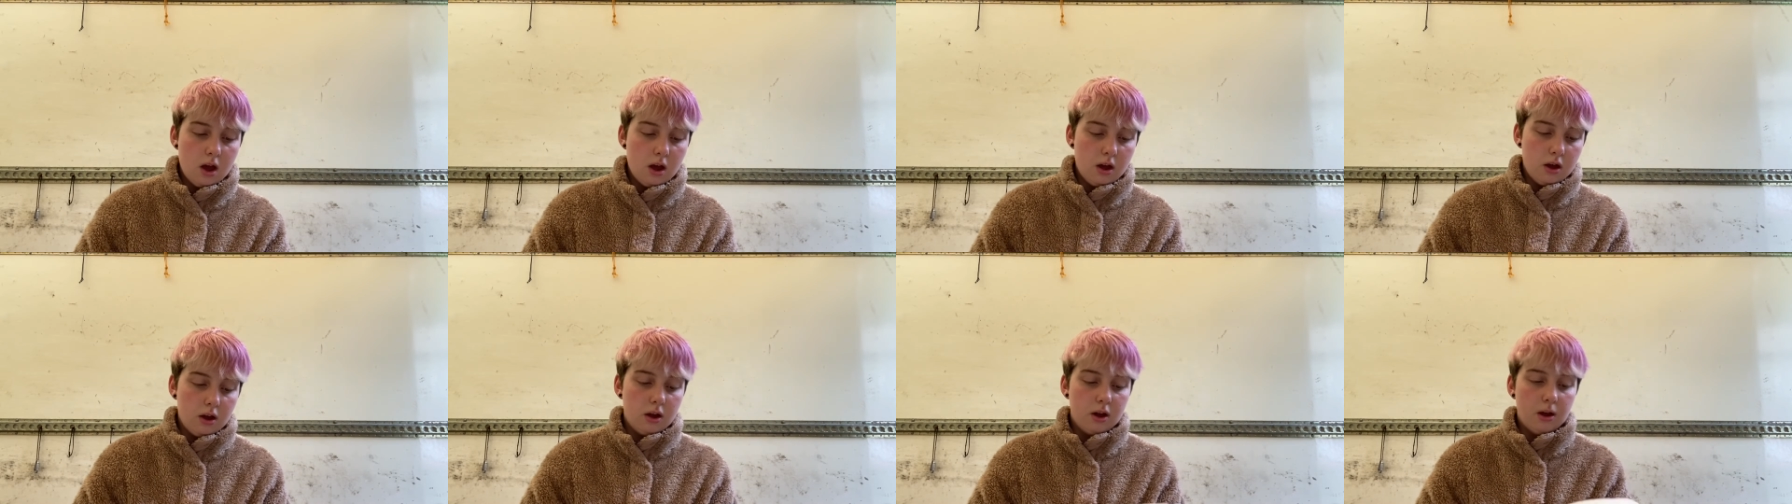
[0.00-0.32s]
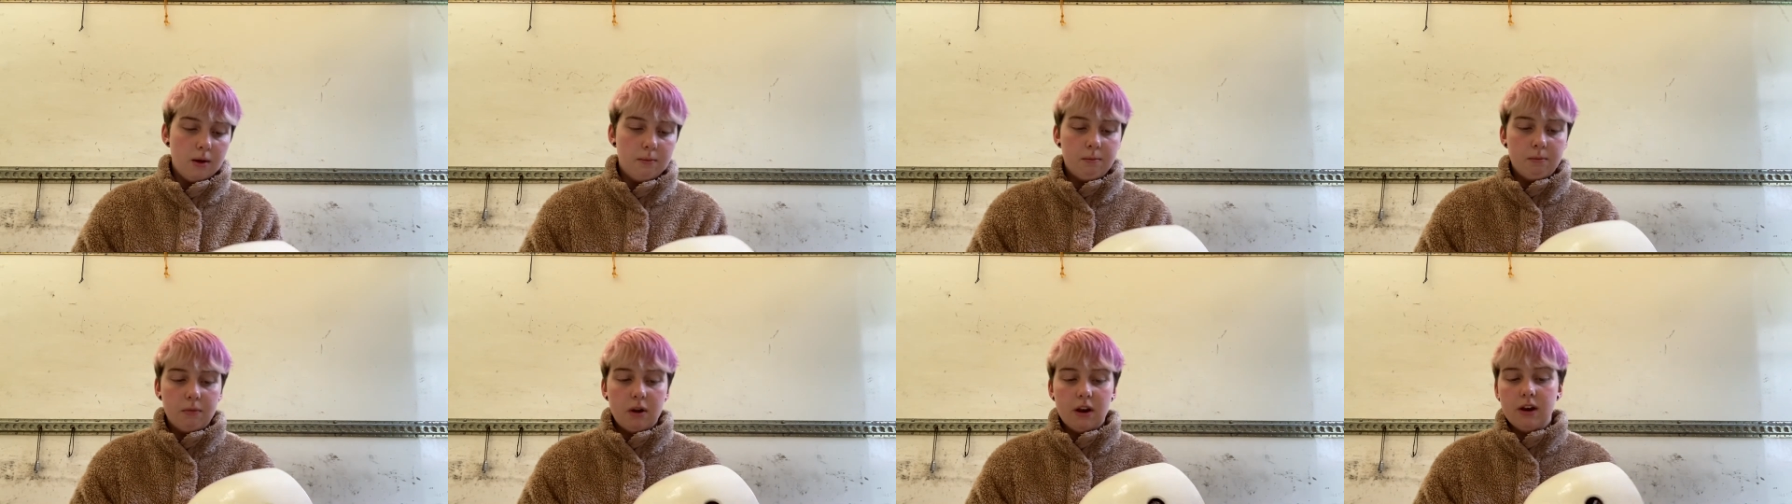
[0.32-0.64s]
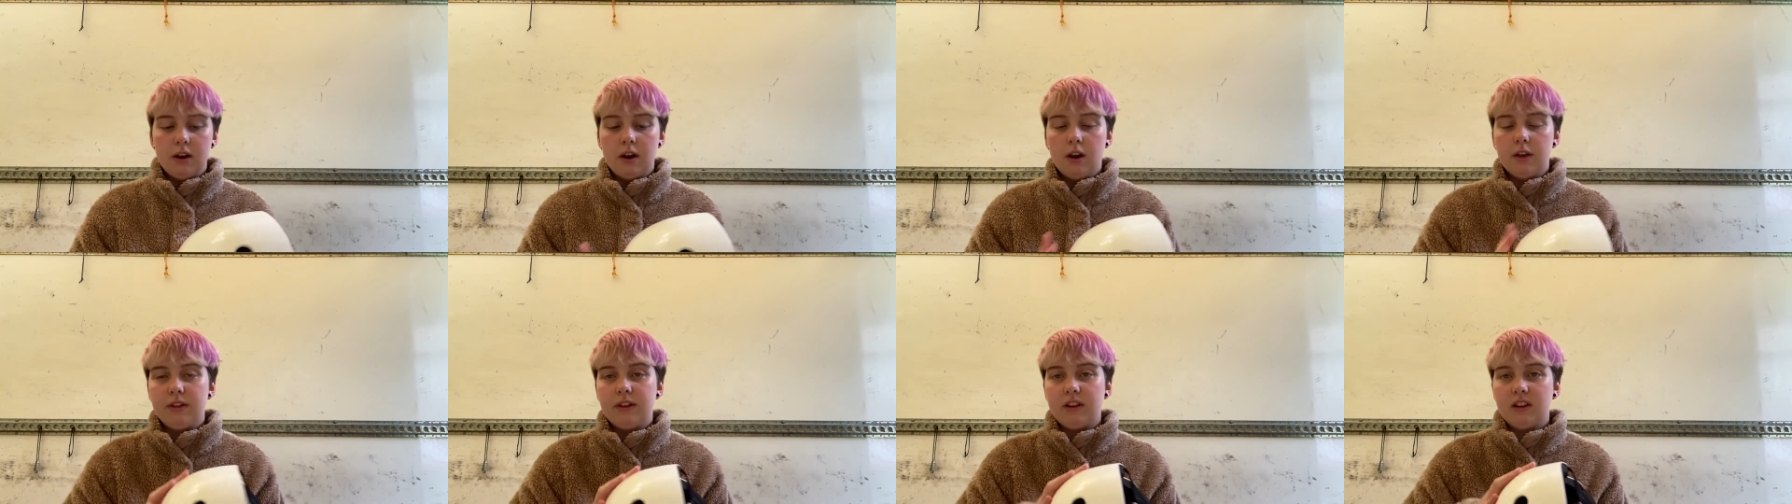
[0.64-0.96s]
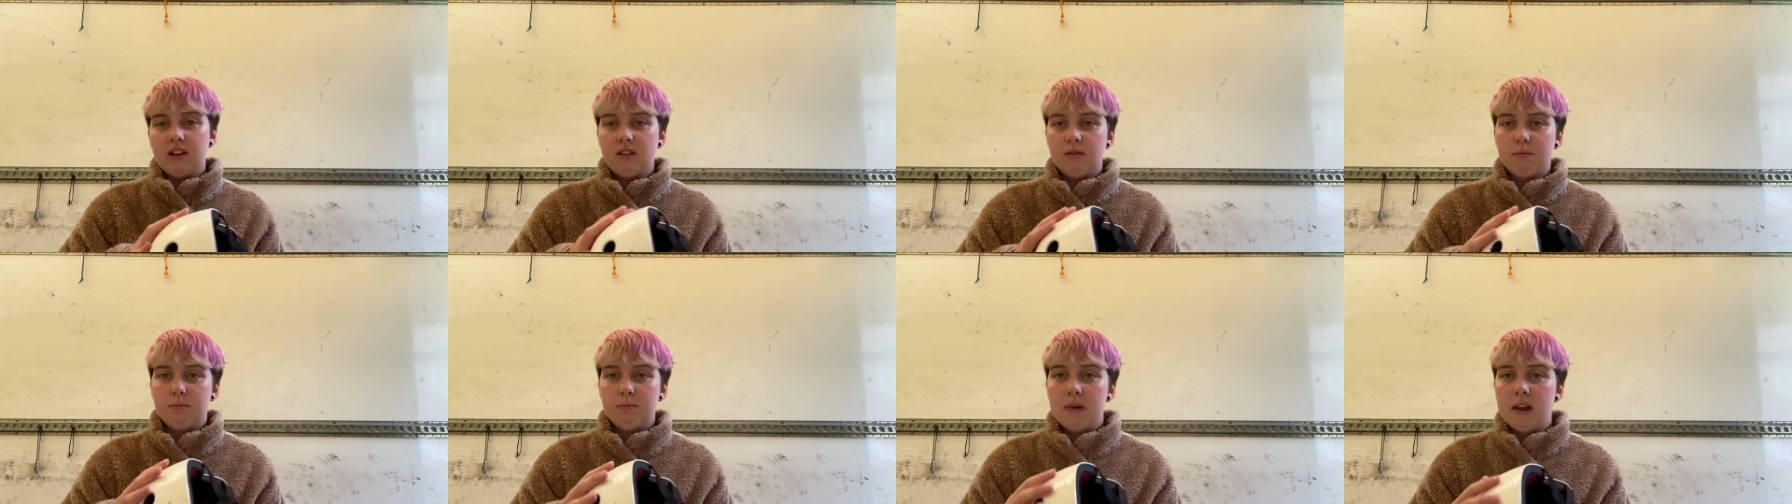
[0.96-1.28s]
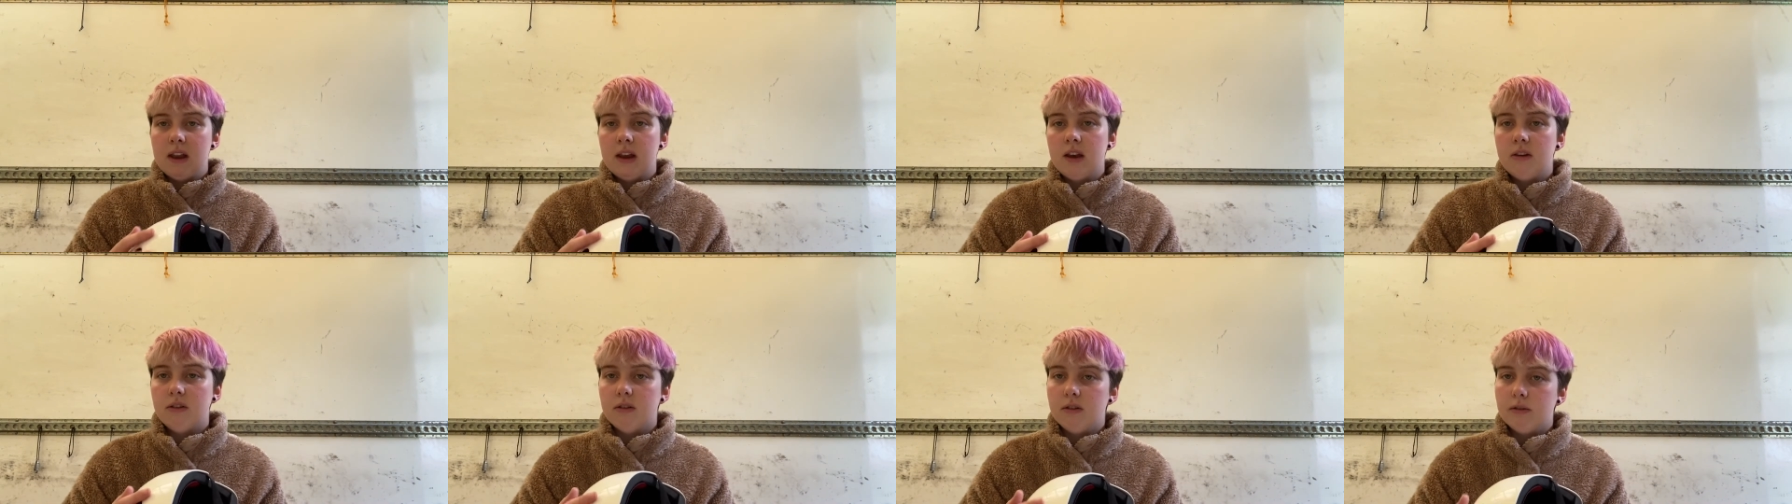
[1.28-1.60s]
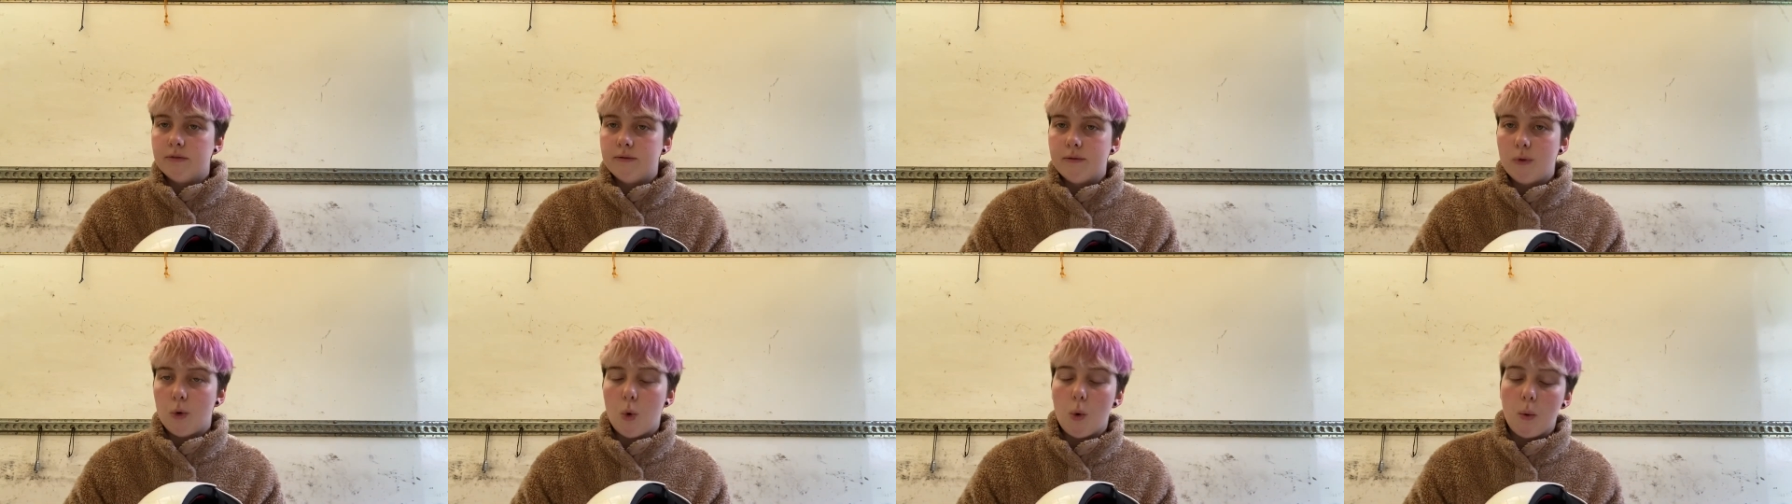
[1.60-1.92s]
um, and nothing's been
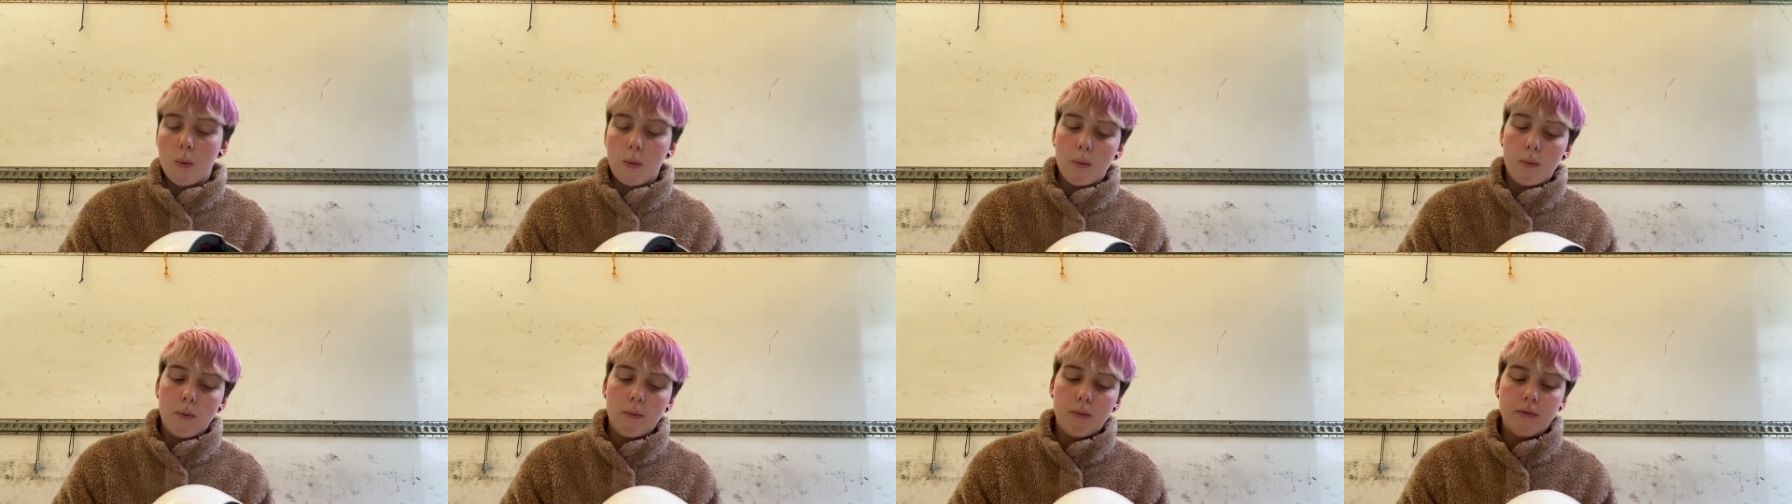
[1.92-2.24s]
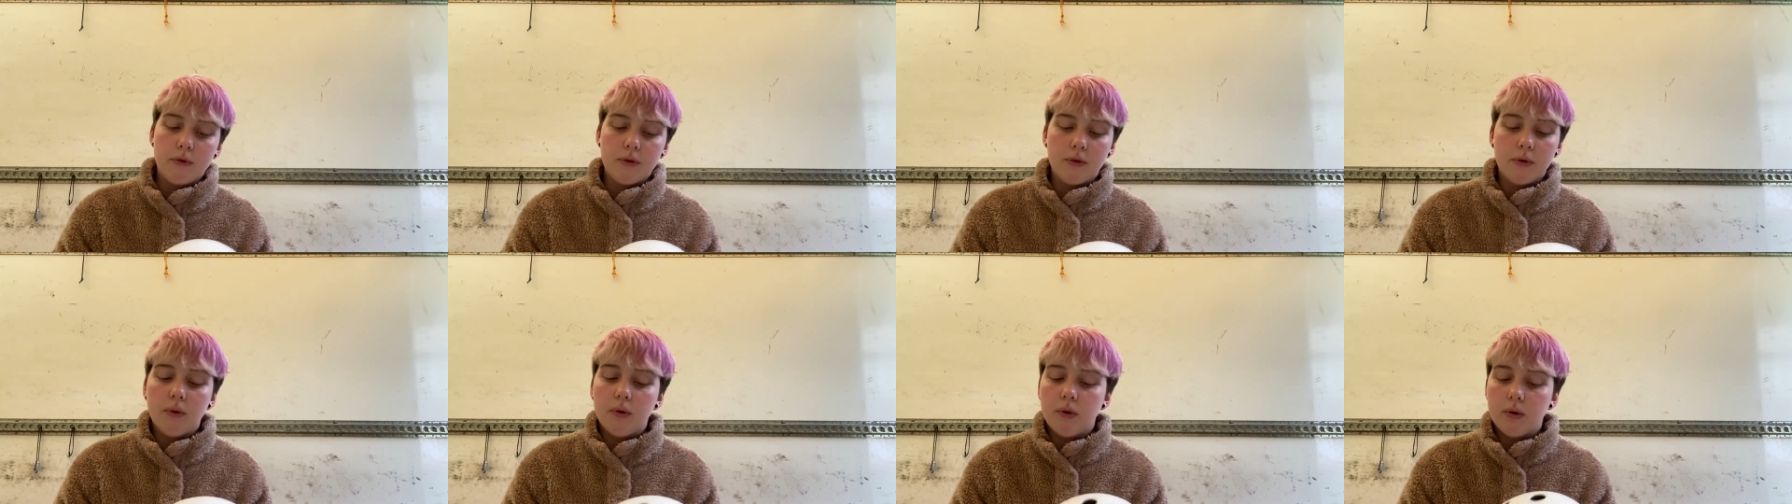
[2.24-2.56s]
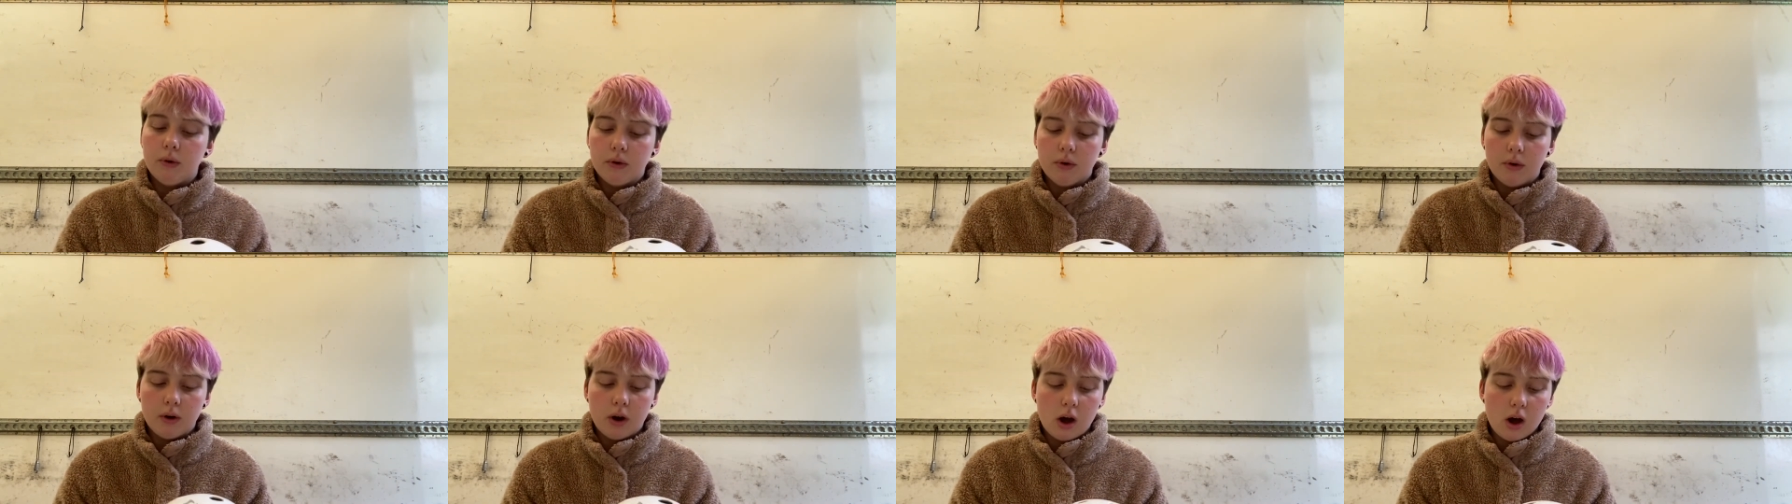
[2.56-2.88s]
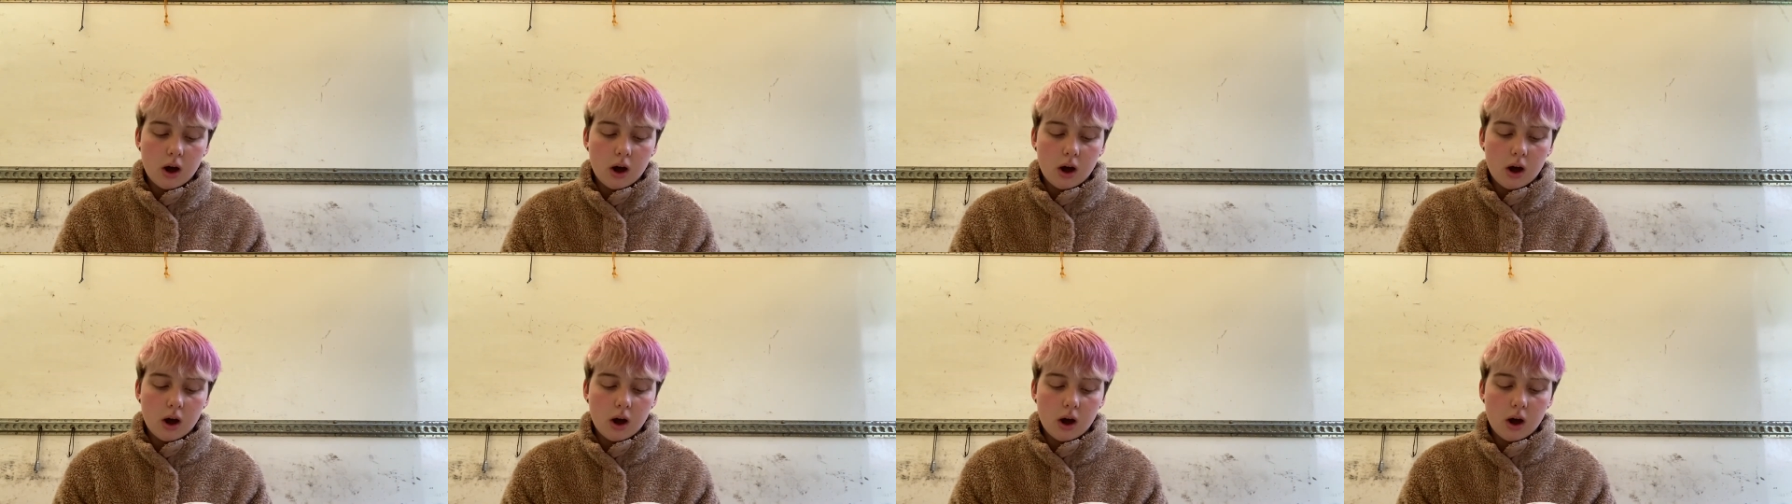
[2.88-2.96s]
deformed or